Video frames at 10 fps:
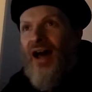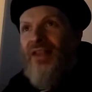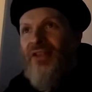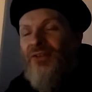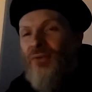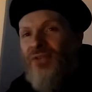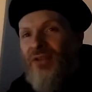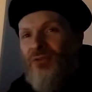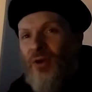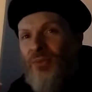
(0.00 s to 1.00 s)
the, notice how
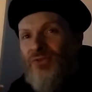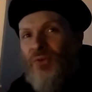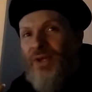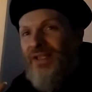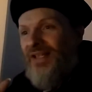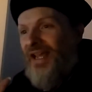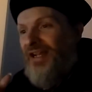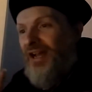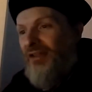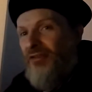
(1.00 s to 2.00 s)
the drummer's doing
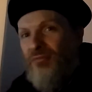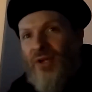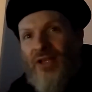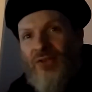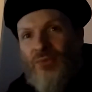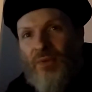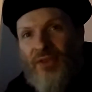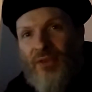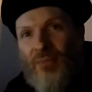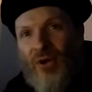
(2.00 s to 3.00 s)
like uh, threes
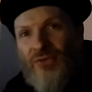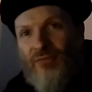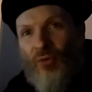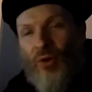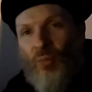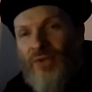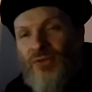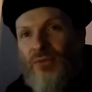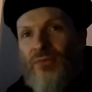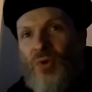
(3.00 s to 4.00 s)
within the bars of four. One,
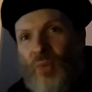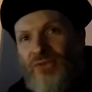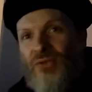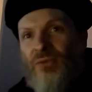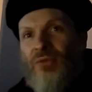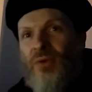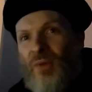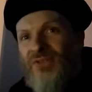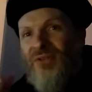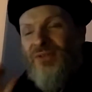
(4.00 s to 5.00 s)
two, three, one, two, three,
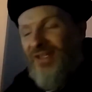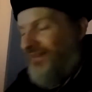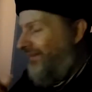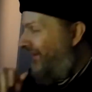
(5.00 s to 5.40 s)
one, two. Like.